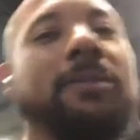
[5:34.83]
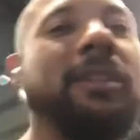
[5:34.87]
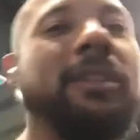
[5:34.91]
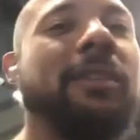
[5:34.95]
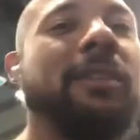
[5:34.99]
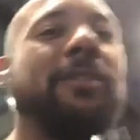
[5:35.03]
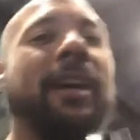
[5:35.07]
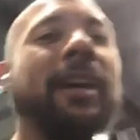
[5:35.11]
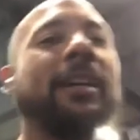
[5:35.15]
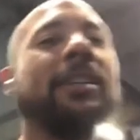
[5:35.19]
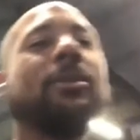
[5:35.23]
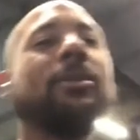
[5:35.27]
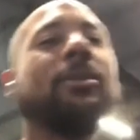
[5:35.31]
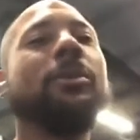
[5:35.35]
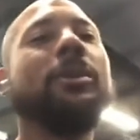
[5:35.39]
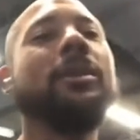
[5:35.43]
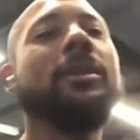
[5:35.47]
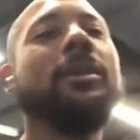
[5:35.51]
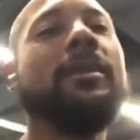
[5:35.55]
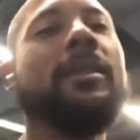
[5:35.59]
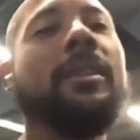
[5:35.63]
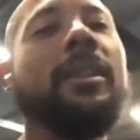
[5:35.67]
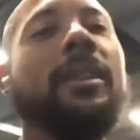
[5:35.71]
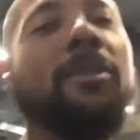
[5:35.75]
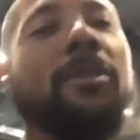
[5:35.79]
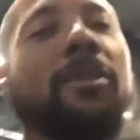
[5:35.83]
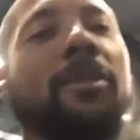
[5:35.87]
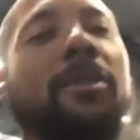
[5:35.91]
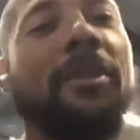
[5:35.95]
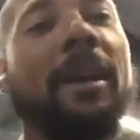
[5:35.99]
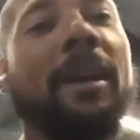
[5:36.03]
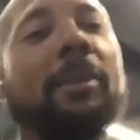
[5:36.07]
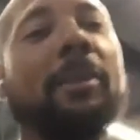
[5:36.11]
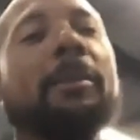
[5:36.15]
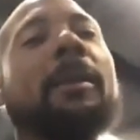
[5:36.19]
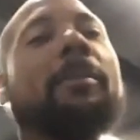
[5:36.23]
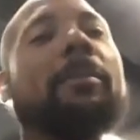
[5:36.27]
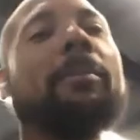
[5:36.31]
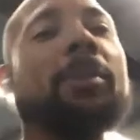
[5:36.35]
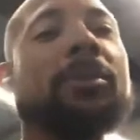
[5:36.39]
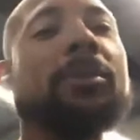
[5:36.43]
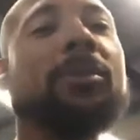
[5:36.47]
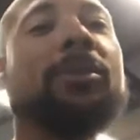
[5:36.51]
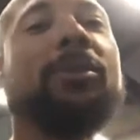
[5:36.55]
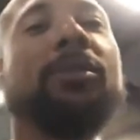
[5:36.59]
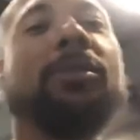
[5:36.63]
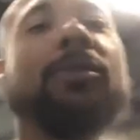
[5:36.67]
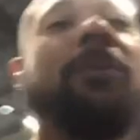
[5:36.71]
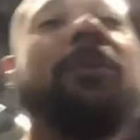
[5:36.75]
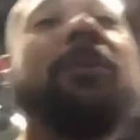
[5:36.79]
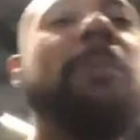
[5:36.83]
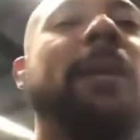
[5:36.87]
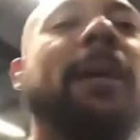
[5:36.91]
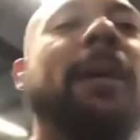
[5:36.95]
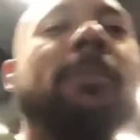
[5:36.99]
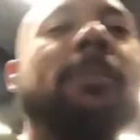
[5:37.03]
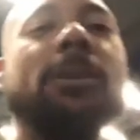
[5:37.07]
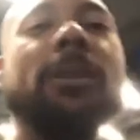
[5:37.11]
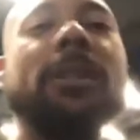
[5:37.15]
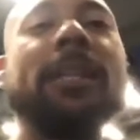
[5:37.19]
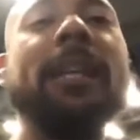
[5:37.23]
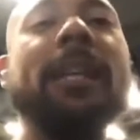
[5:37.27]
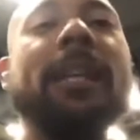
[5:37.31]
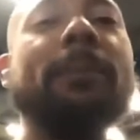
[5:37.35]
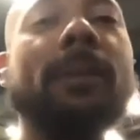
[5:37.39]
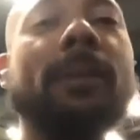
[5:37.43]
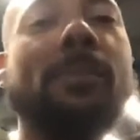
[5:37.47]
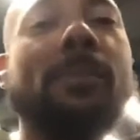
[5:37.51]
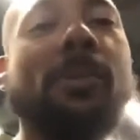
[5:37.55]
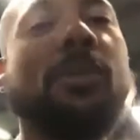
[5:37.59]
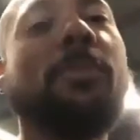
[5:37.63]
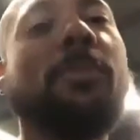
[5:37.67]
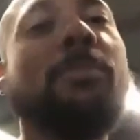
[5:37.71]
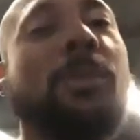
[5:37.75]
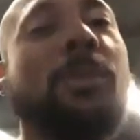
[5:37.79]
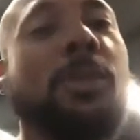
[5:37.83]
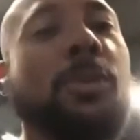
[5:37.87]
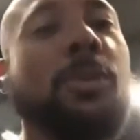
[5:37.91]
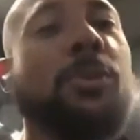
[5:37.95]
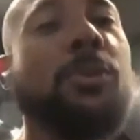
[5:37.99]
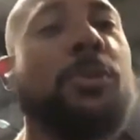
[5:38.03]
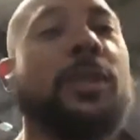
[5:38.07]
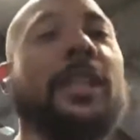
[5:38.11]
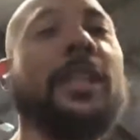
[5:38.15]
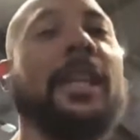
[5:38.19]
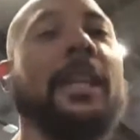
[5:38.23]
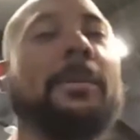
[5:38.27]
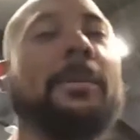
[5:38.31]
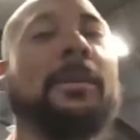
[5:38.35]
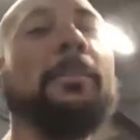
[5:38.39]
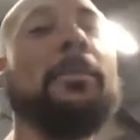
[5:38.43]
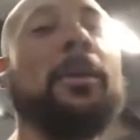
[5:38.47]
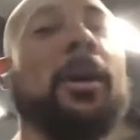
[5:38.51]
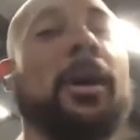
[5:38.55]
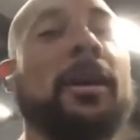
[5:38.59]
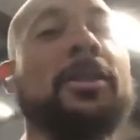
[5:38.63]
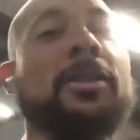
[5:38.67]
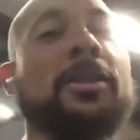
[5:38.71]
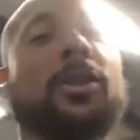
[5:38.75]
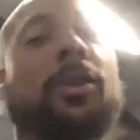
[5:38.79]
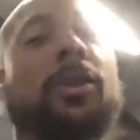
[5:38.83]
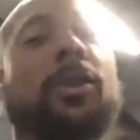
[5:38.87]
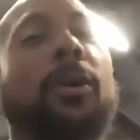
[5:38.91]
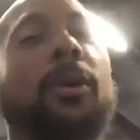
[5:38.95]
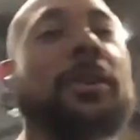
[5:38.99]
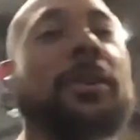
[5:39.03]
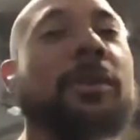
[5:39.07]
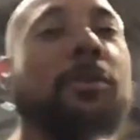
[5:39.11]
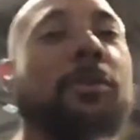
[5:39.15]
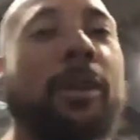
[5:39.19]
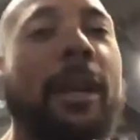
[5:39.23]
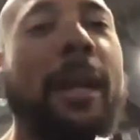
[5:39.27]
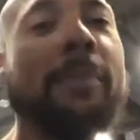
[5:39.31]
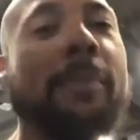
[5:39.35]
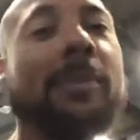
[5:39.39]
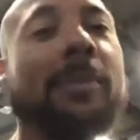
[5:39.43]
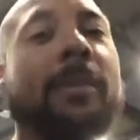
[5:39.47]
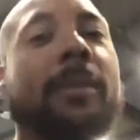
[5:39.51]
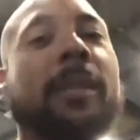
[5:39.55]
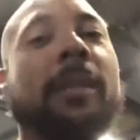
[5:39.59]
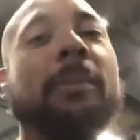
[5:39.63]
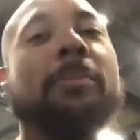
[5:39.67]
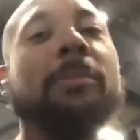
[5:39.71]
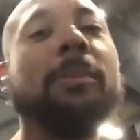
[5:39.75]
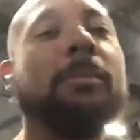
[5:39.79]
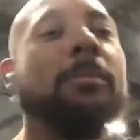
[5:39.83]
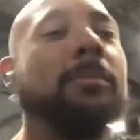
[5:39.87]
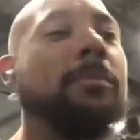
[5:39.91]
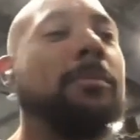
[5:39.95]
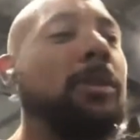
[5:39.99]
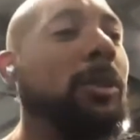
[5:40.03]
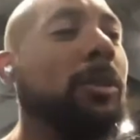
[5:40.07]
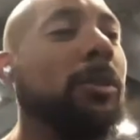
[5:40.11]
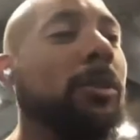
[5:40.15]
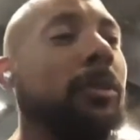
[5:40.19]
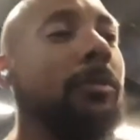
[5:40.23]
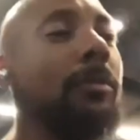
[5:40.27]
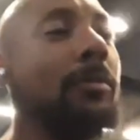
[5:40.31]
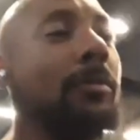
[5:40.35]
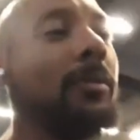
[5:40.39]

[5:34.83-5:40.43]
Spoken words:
of devaluing their family members to be able to keep them subdued, to keep them, under wraps, to keep them,